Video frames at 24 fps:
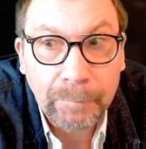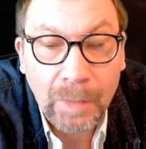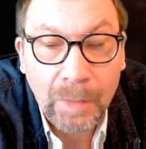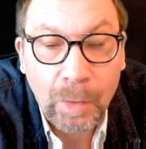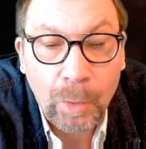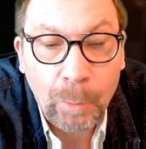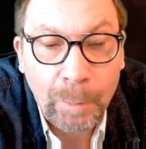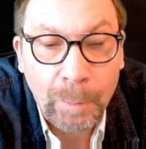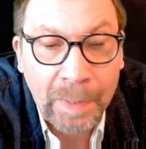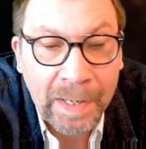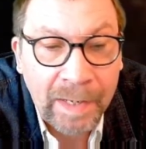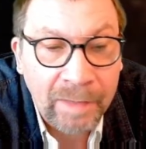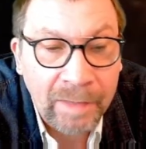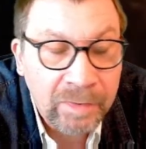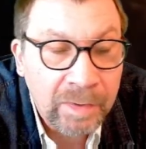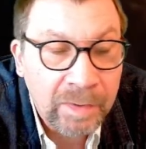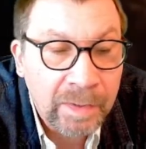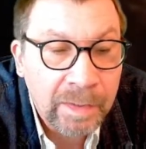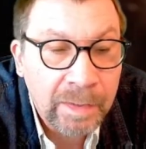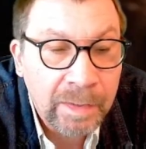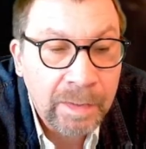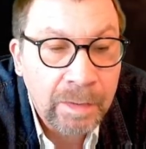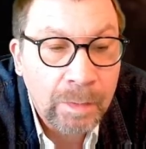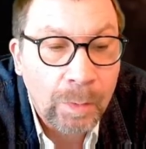
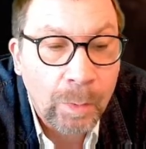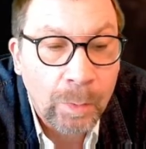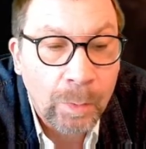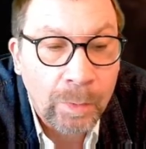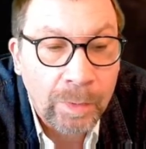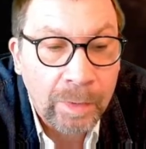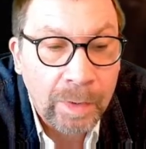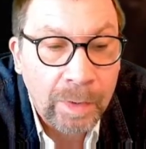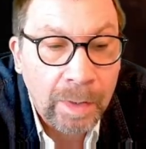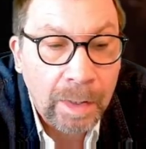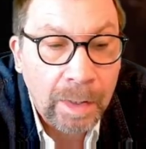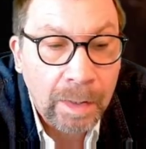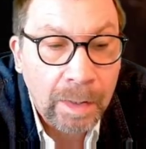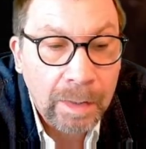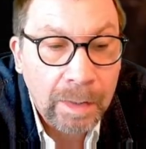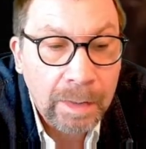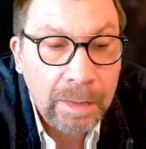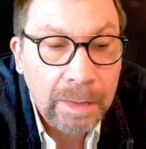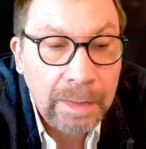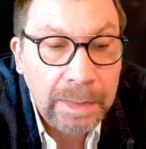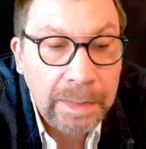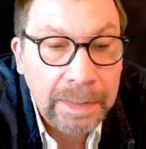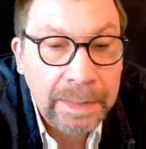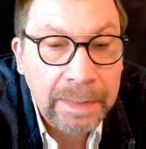opacity or
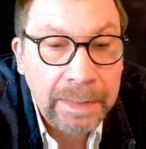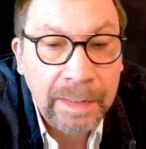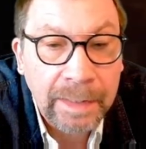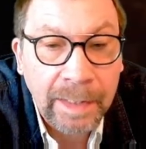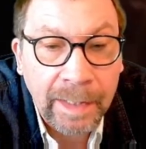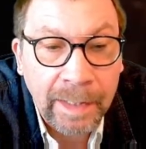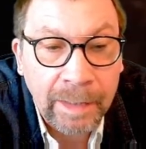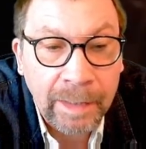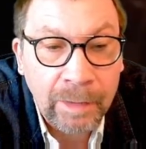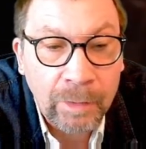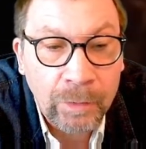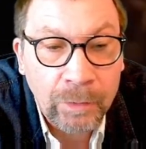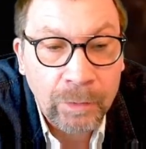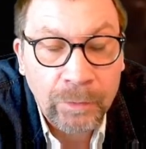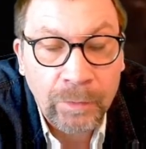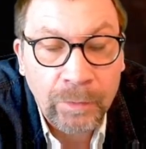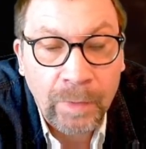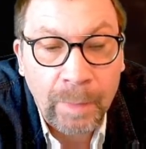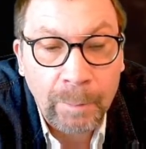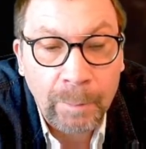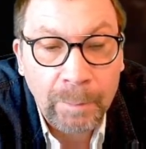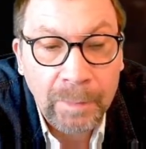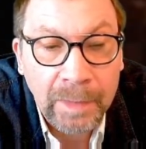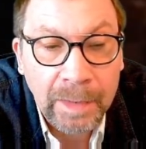indicators
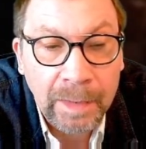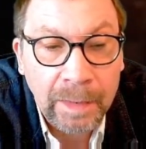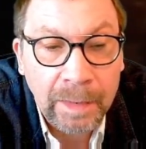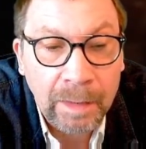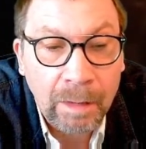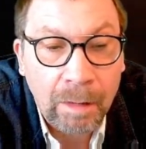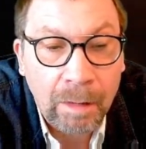from the